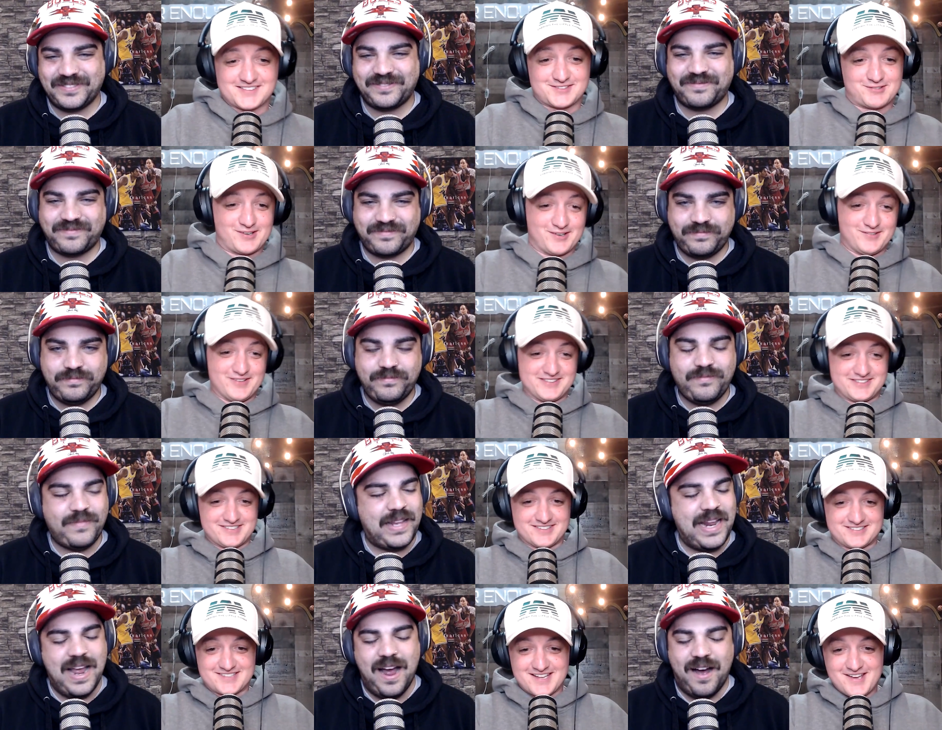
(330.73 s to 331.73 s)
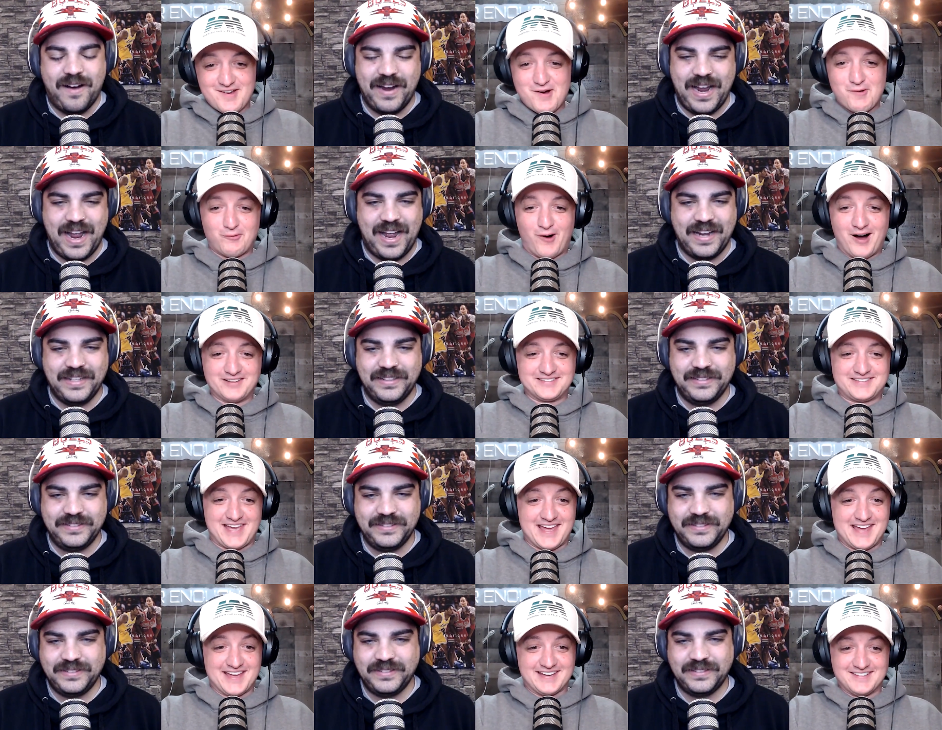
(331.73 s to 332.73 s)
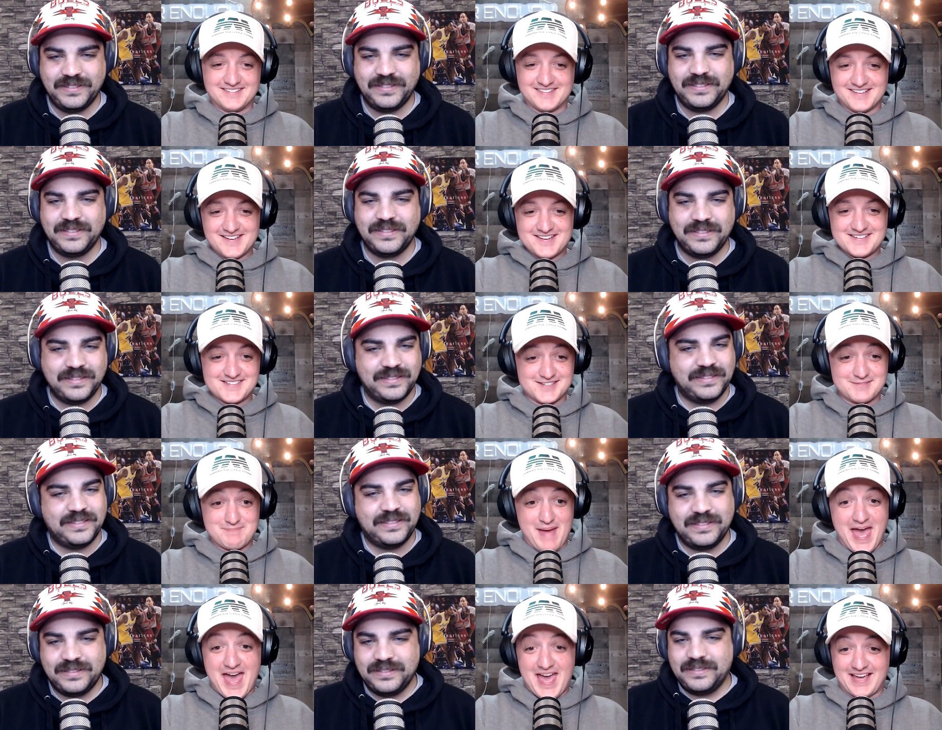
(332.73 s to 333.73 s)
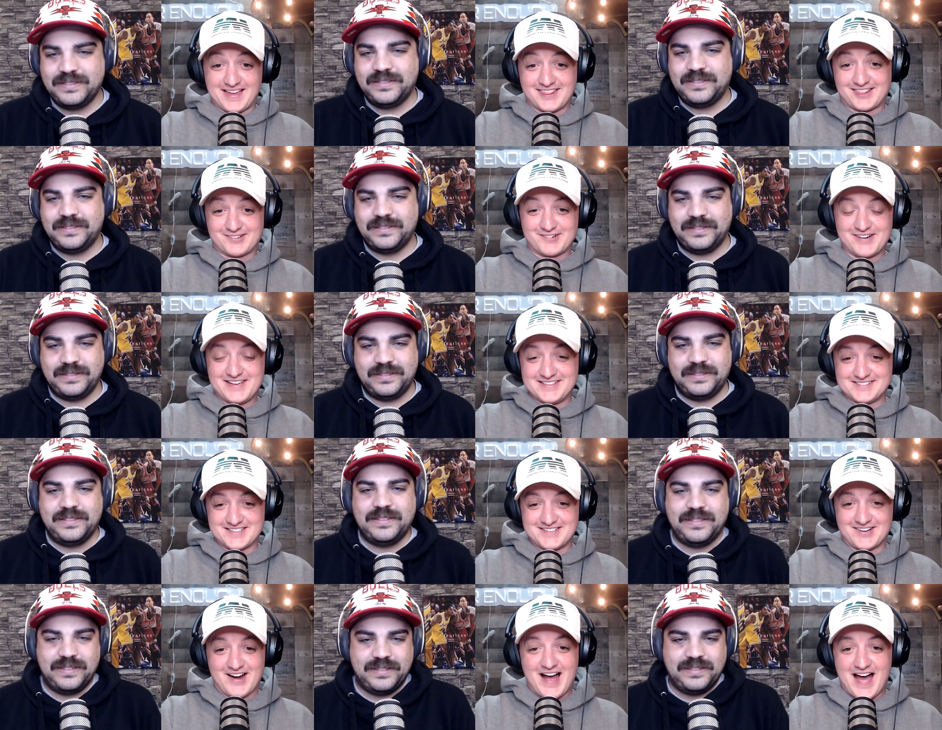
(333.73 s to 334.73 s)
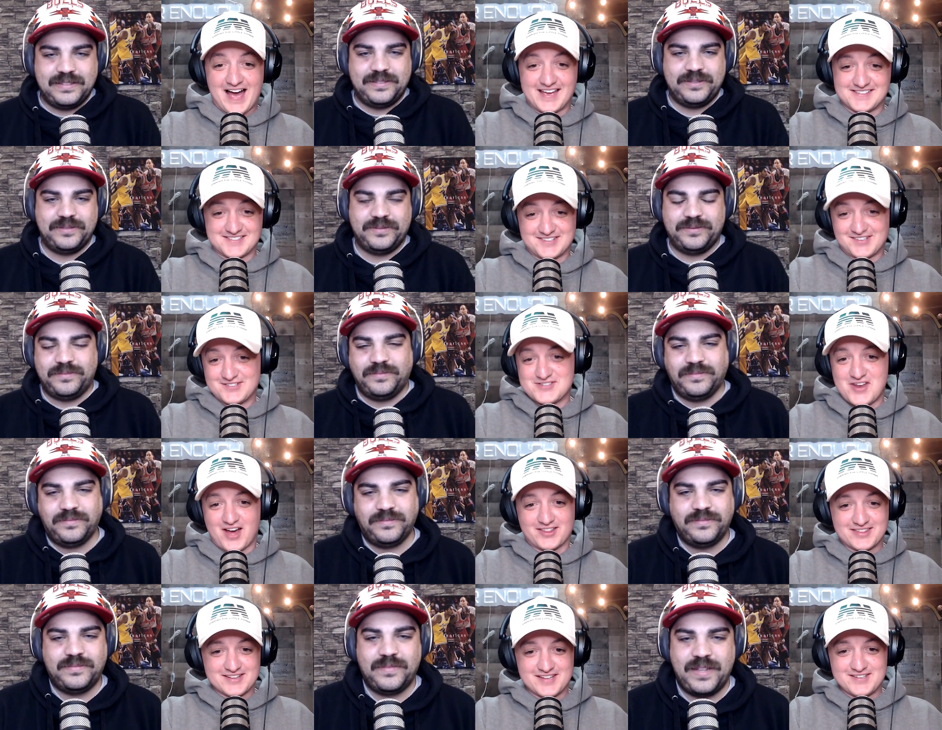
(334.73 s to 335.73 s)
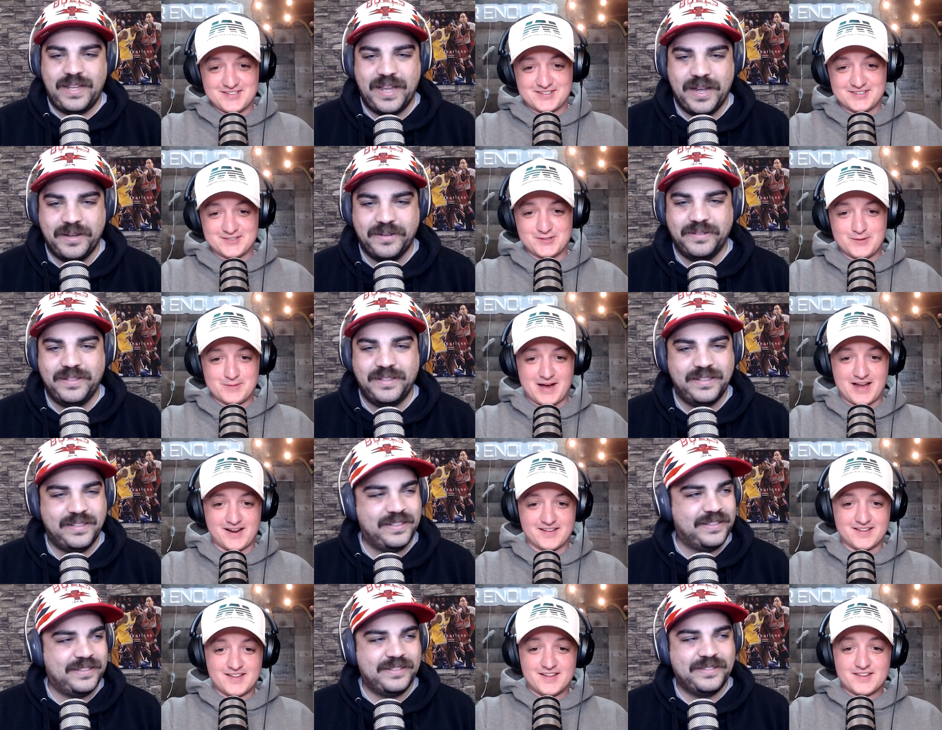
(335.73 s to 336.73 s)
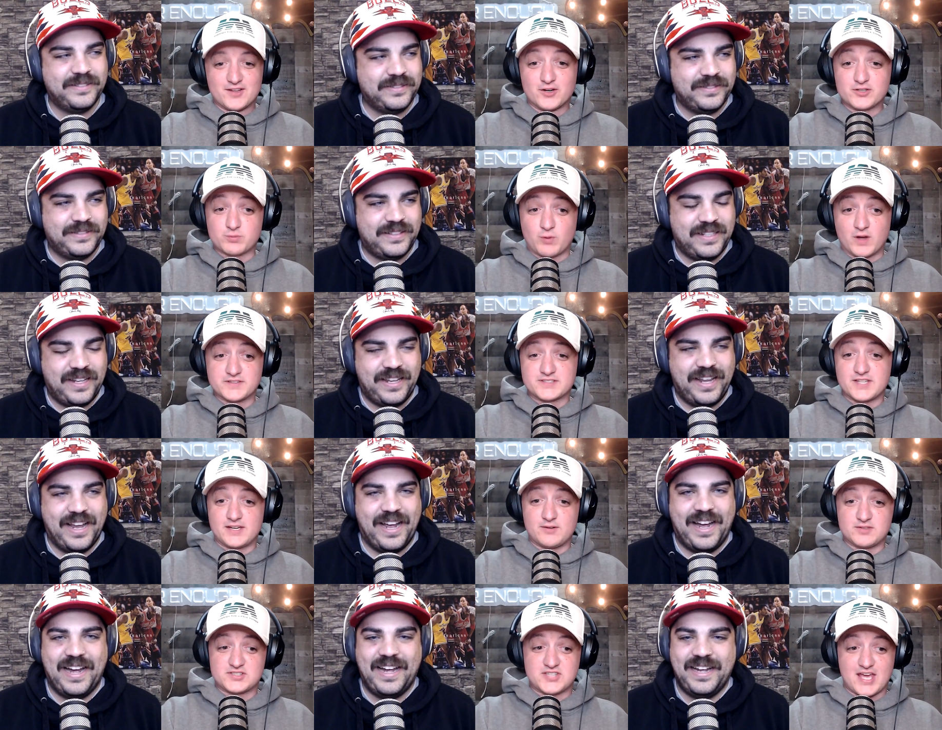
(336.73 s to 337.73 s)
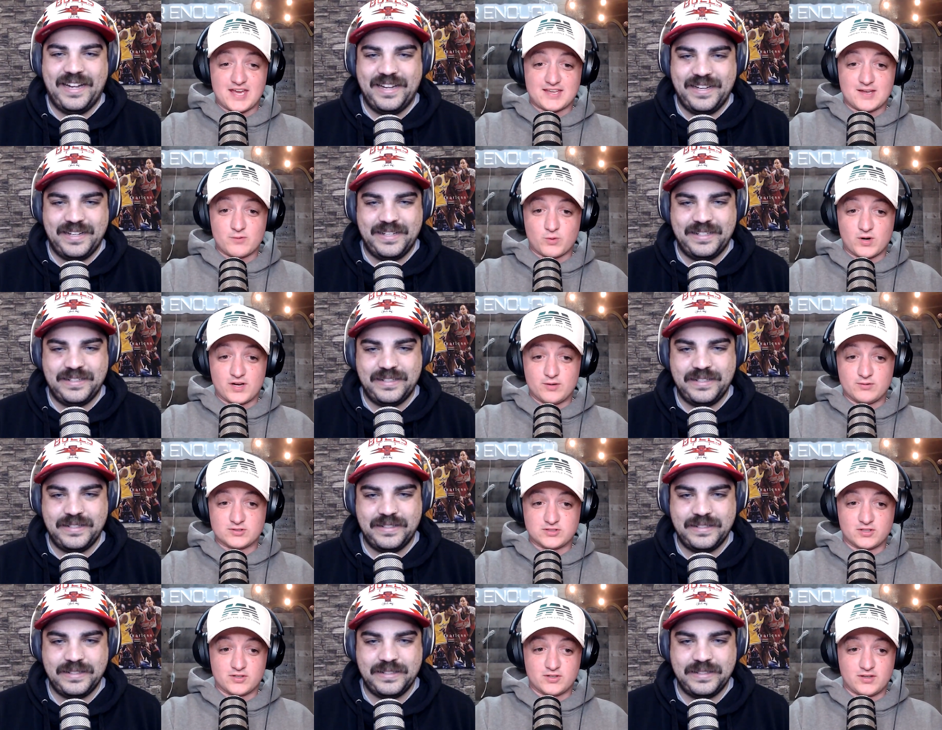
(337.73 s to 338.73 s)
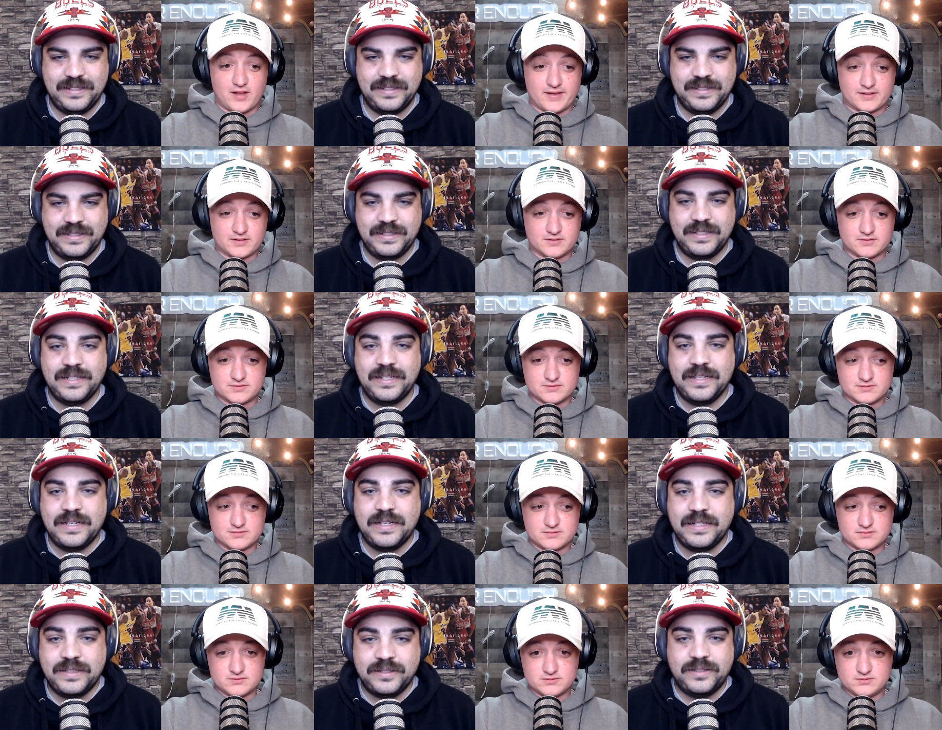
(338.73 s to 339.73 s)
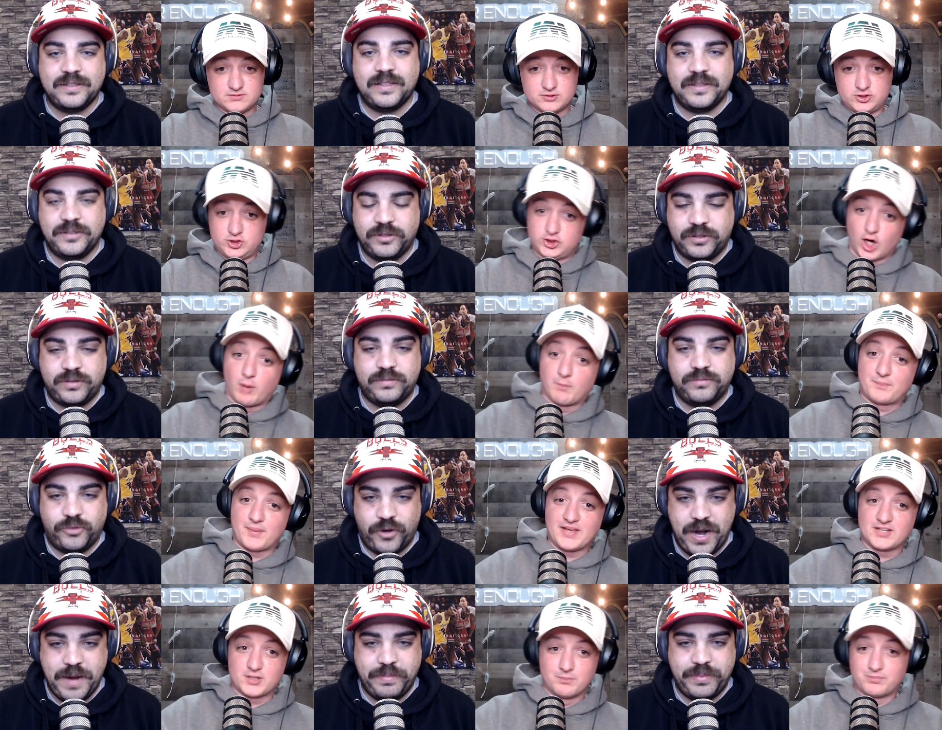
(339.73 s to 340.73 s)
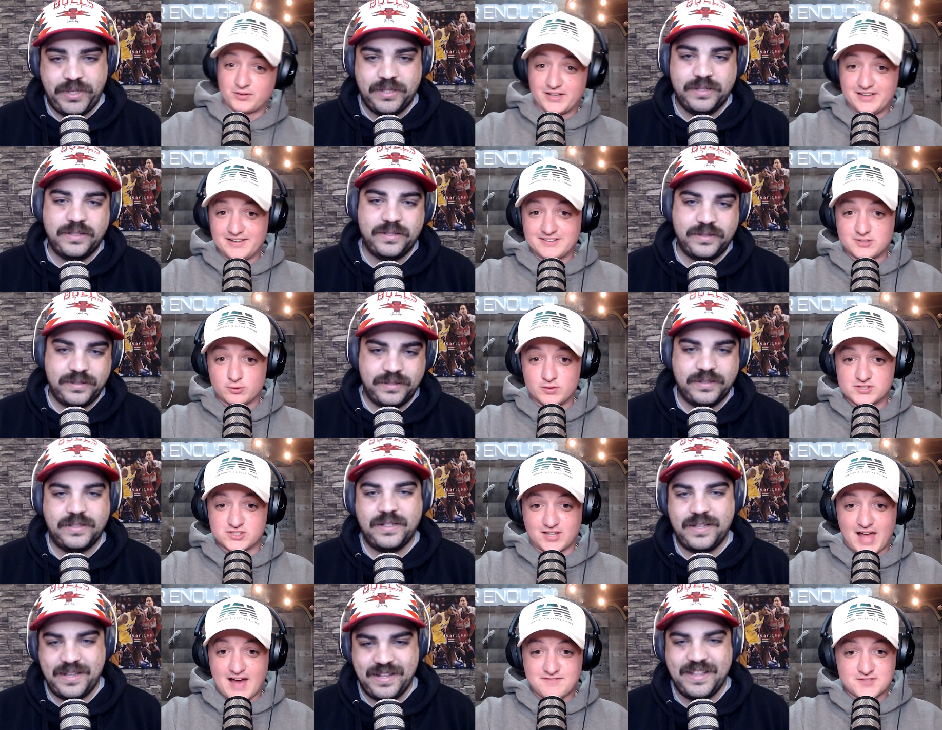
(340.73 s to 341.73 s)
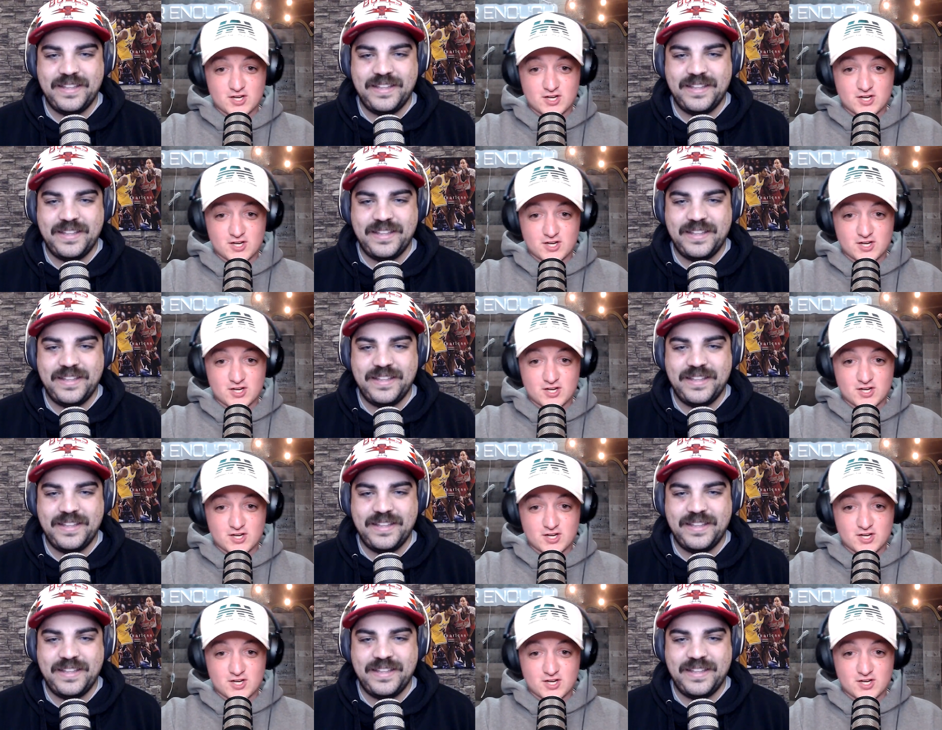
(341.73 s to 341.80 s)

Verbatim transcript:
Speaker 1: where it was just oh, yeah. one kid just banging threes in your eyes and there's nothing that you yeah. can do about it those ones that he was taking where he was literally like jumping completely to his left